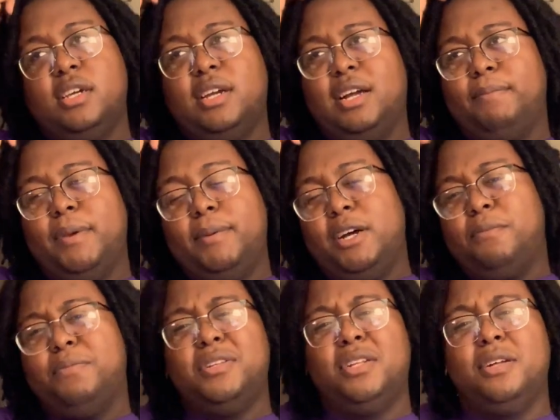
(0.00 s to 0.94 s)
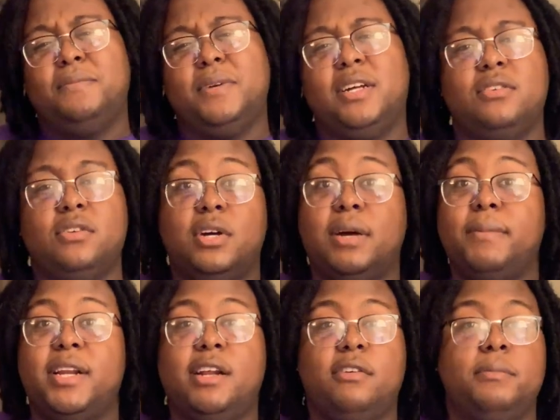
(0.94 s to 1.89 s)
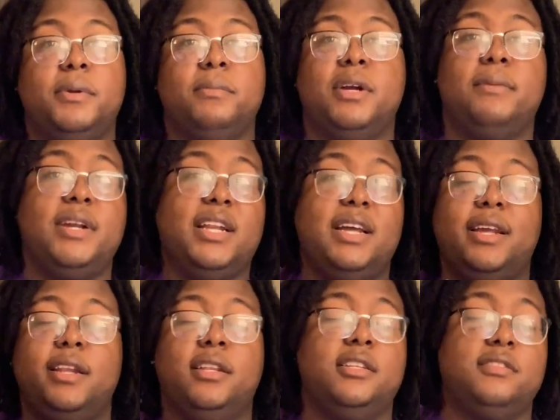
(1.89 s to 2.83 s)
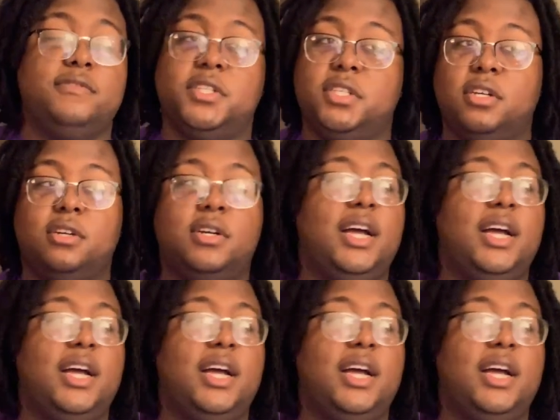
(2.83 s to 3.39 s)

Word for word: uh, maybe I'll put it up. I don't know. I might not remember. I might not edit this video.